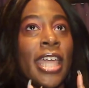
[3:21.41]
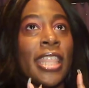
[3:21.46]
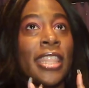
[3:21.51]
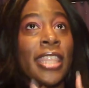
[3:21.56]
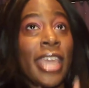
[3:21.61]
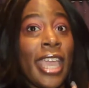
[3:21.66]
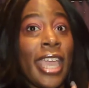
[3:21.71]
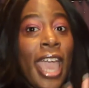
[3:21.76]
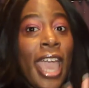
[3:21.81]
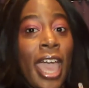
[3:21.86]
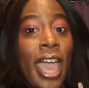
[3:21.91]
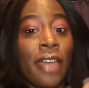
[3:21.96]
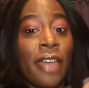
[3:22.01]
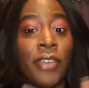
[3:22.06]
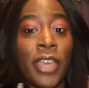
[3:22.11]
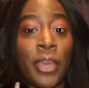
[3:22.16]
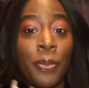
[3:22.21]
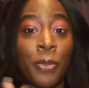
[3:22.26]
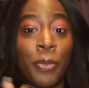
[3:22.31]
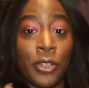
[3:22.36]
they have
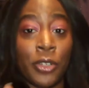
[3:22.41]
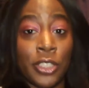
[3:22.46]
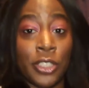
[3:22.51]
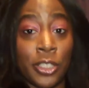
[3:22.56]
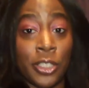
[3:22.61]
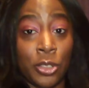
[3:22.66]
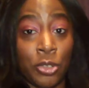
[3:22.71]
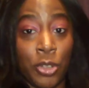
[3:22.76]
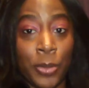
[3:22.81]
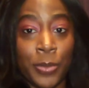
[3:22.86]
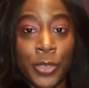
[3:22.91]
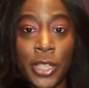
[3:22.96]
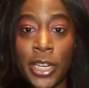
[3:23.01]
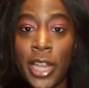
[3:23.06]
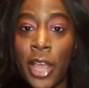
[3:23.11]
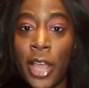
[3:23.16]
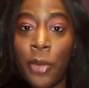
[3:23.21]
a book subscription.